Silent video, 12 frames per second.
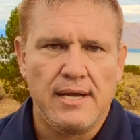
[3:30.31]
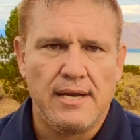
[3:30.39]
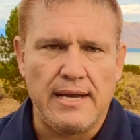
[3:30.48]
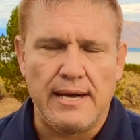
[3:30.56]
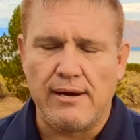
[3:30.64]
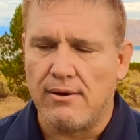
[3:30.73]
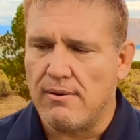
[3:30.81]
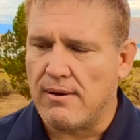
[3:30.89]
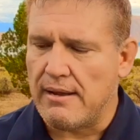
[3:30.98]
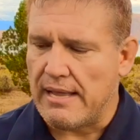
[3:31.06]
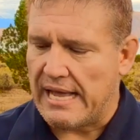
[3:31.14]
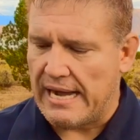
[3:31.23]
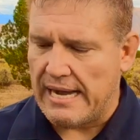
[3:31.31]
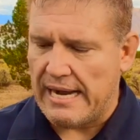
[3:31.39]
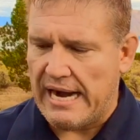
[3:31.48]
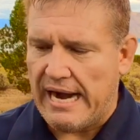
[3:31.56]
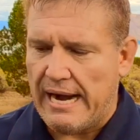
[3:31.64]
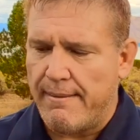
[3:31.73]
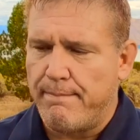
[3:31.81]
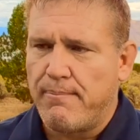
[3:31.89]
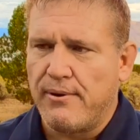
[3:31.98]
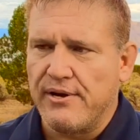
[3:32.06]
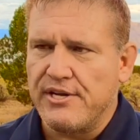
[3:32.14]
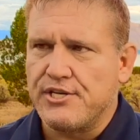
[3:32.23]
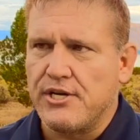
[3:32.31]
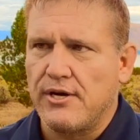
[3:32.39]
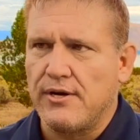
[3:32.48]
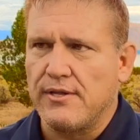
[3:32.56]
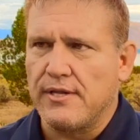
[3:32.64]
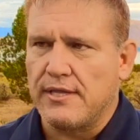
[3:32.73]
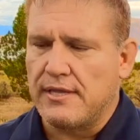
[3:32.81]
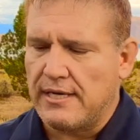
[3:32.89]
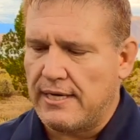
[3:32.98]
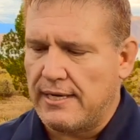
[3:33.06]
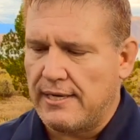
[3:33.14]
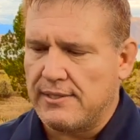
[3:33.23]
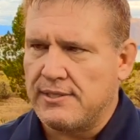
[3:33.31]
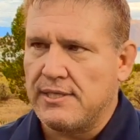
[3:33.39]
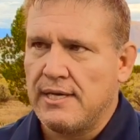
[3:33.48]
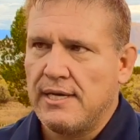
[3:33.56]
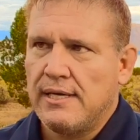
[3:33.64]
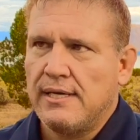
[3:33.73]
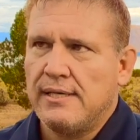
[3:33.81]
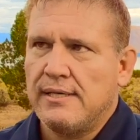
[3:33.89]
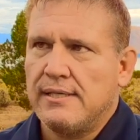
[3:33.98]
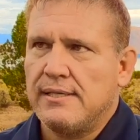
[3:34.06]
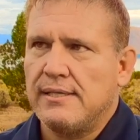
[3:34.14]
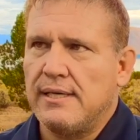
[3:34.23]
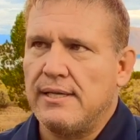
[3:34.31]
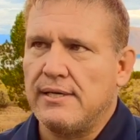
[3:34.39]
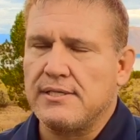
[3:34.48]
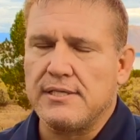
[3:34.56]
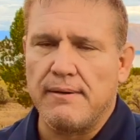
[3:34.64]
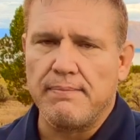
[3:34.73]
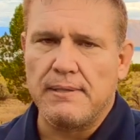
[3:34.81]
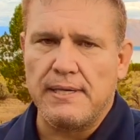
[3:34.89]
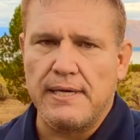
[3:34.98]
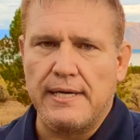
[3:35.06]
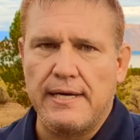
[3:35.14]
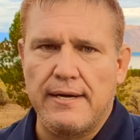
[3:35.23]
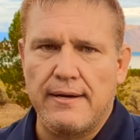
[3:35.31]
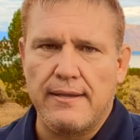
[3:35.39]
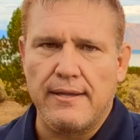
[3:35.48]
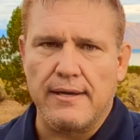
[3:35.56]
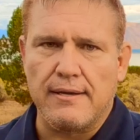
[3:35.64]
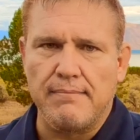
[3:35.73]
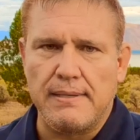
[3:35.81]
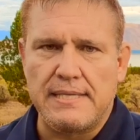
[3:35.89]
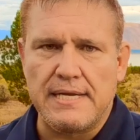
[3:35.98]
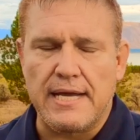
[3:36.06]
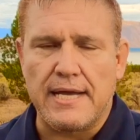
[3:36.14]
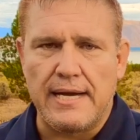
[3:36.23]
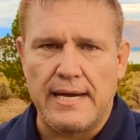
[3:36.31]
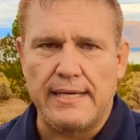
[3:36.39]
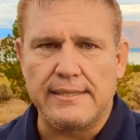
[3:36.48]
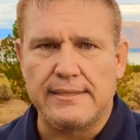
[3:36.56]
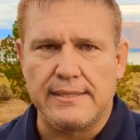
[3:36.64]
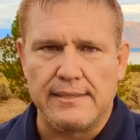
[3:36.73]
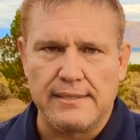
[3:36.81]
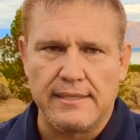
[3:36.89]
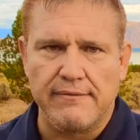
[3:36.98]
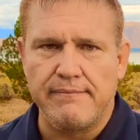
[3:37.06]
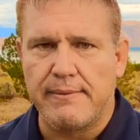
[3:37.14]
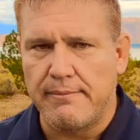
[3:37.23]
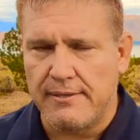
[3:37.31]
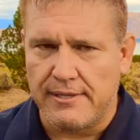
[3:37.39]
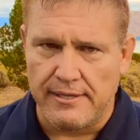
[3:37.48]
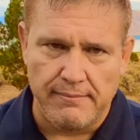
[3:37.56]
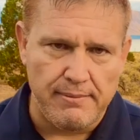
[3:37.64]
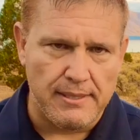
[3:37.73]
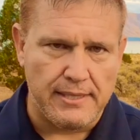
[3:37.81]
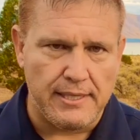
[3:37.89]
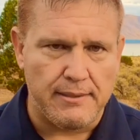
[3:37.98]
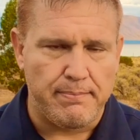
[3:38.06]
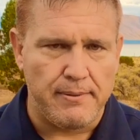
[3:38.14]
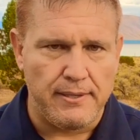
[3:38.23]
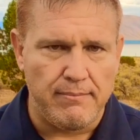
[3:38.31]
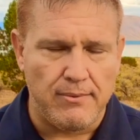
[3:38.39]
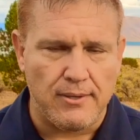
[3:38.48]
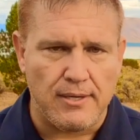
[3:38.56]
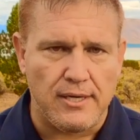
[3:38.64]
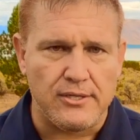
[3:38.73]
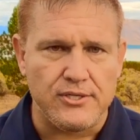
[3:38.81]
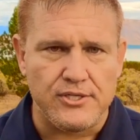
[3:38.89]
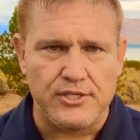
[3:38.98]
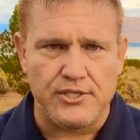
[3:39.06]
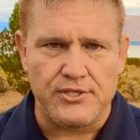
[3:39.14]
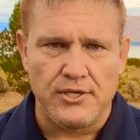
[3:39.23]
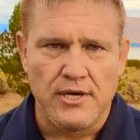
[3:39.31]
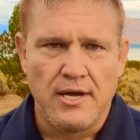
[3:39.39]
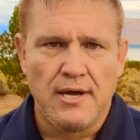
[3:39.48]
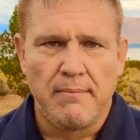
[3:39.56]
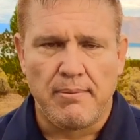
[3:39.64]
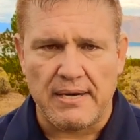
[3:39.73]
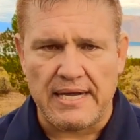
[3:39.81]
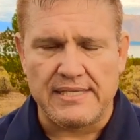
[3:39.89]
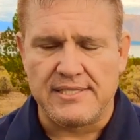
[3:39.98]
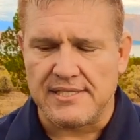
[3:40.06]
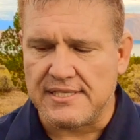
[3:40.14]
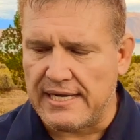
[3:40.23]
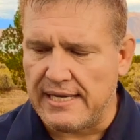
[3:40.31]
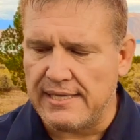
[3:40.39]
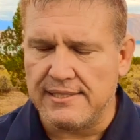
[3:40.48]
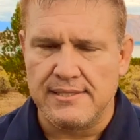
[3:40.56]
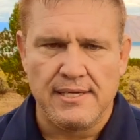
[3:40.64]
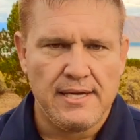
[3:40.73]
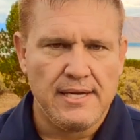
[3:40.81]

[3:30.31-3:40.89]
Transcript: Now, I'm pretty sure that there's something in here that can be taken out that'll give me the ability to put in more cartridges, but as it stands,